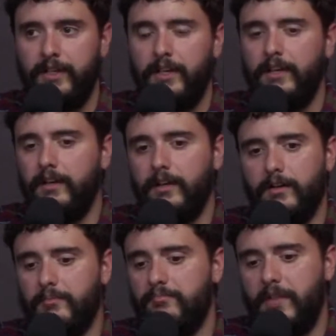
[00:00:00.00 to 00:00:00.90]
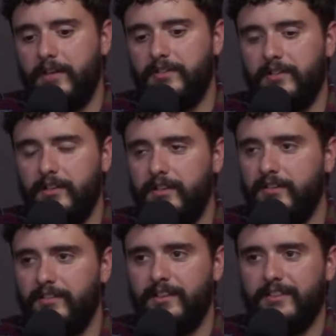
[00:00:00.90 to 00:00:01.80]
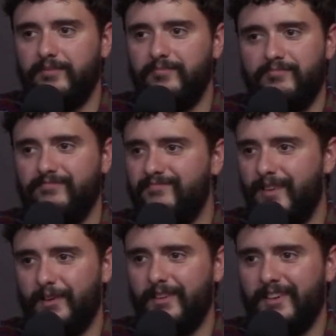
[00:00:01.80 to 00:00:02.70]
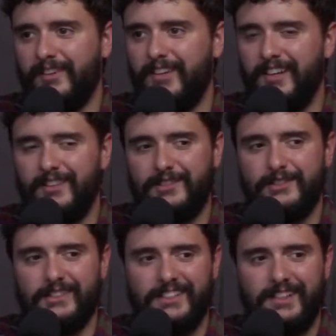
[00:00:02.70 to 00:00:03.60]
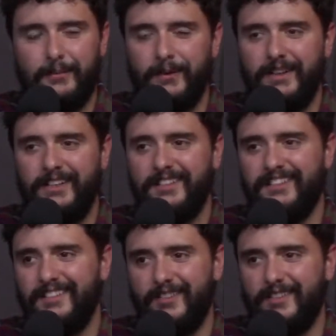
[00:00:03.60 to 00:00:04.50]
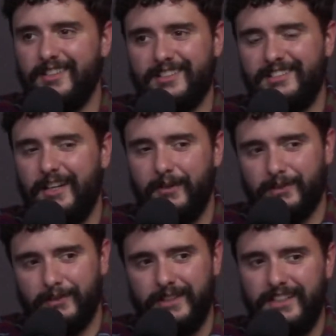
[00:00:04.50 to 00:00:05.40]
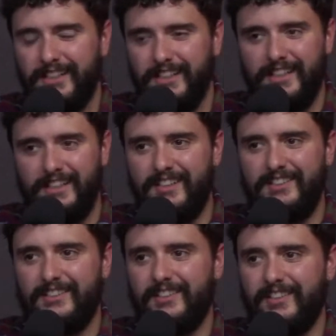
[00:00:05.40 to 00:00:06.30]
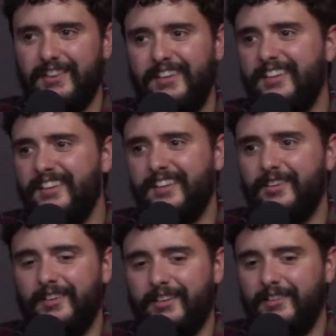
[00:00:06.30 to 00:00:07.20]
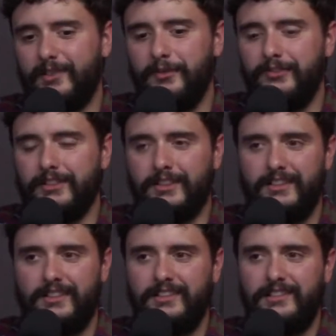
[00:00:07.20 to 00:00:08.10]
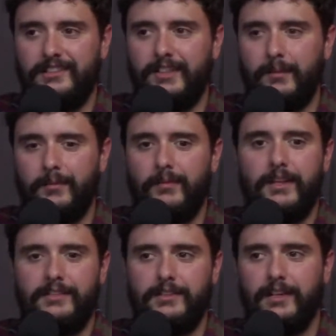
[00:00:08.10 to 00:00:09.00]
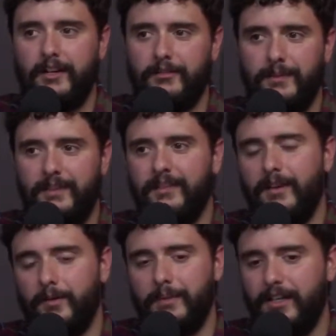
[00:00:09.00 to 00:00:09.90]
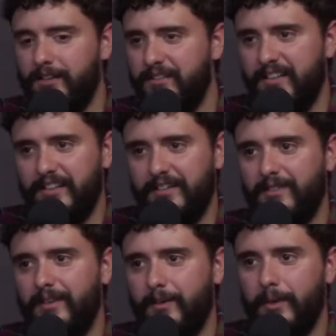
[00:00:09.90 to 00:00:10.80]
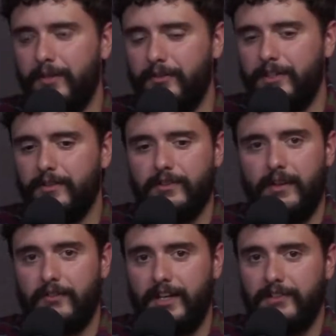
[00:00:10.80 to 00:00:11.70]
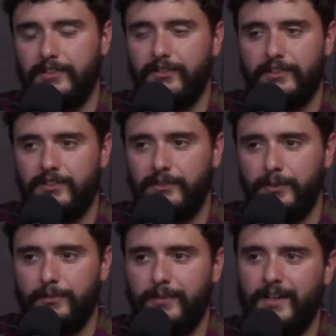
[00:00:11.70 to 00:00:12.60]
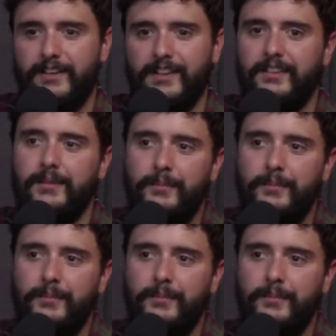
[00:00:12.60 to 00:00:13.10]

I said, yeah. I was like, okay, let's do it. I'm already only 6 hours away. So I was like, let's go for it. So they took care of me and they helped me out. And I went over there. It was Havana Services Group. Got to thank them.